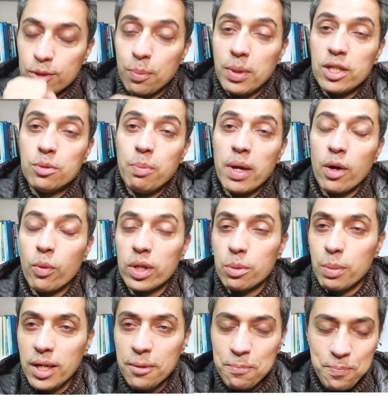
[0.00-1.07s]
so please bear with
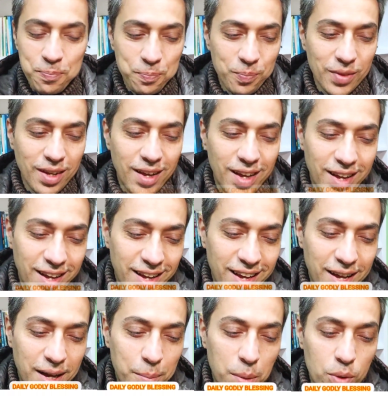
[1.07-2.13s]
me.
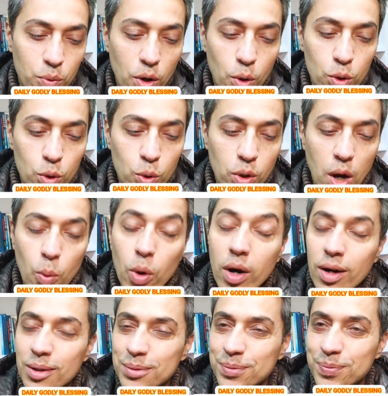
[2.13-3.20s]
But we're going to
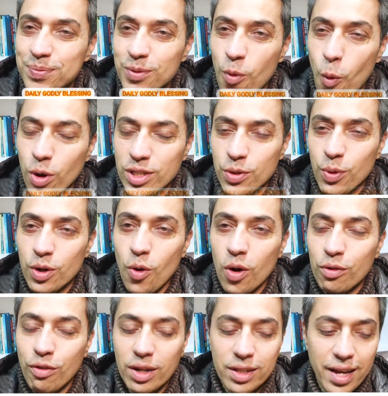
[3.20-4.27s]
cover whatsoever
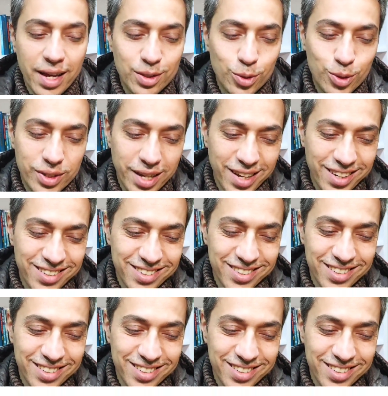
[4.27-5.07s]
Godfather has to say